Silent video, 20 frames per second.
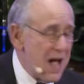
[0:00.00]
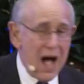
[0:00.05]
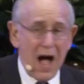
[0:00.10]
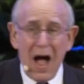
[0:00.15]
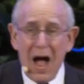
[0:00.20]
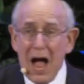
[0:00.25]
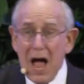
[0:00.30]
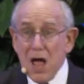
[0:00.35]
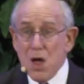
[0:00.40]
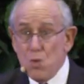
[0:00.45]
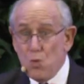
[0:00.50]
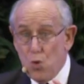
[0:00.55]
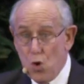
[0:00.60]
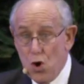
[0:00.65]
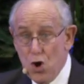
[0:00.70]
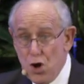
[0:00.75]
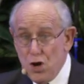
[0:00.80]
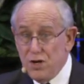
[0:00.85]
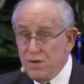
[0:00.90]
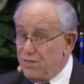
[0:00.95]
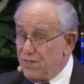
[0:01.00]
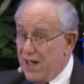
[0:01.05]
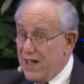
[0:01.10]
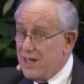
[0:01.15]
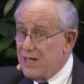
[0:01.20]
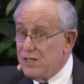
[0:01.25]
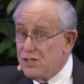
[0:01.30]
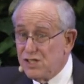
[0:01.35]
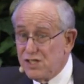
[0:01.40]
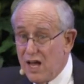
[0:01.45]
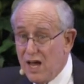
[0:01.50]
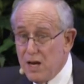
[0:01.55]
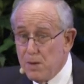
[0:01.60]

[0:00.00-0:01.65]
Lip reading: I would, if I can say